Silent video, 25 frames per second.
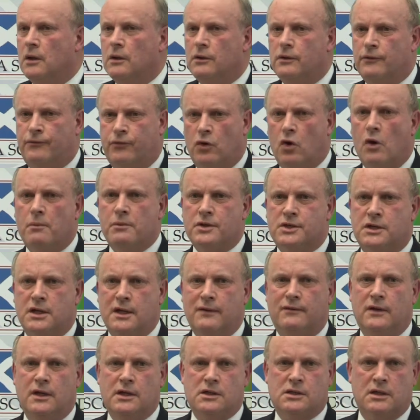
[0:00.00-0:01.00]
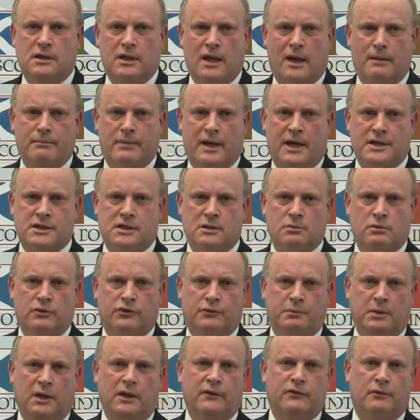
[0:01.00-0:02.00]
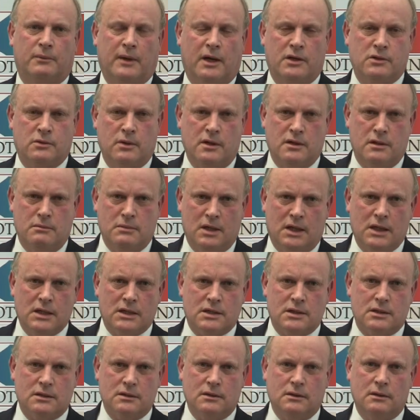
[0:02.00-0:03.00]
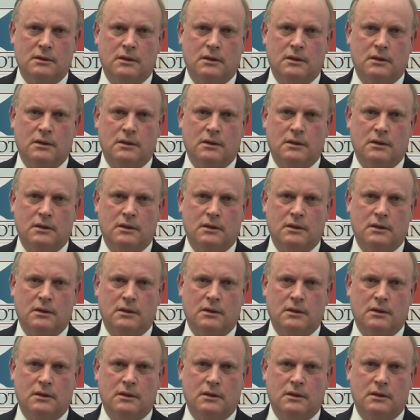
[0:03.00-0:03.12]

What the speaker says: The form this evening is that the ambassador will speak for about 20 minutes.